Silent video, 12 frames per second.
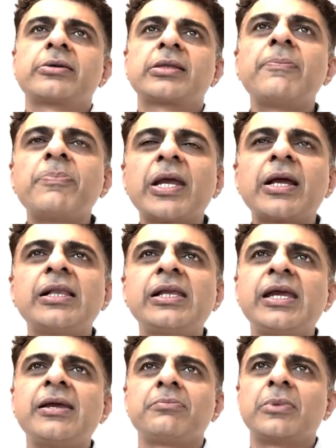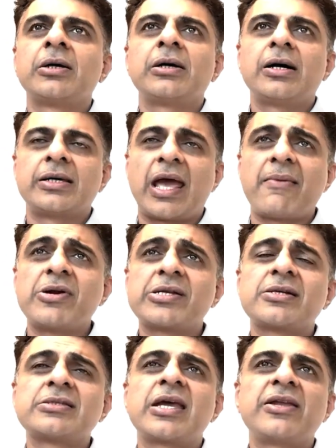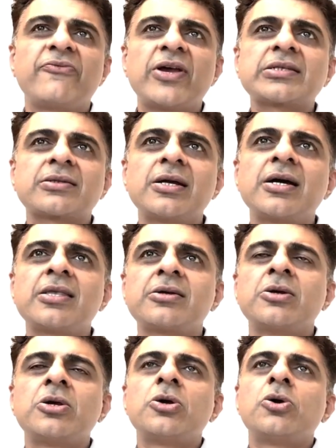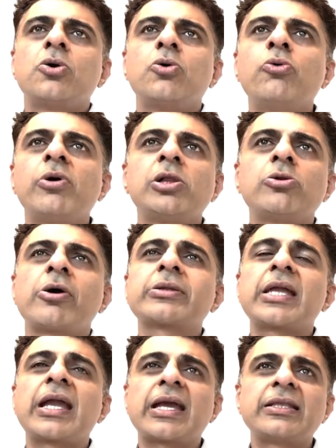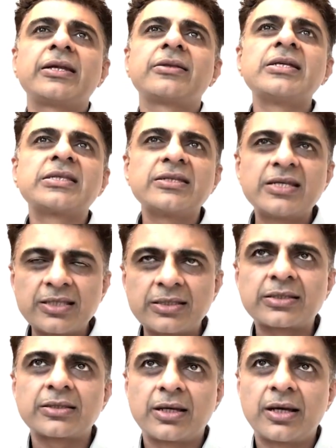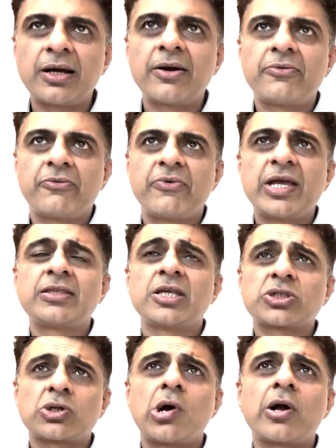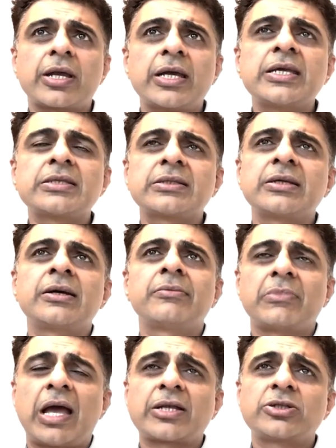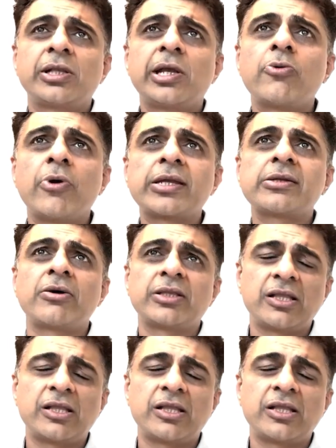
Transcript: Typically, a rabbit is an investor who will not take any decisions when the stock is actually going down.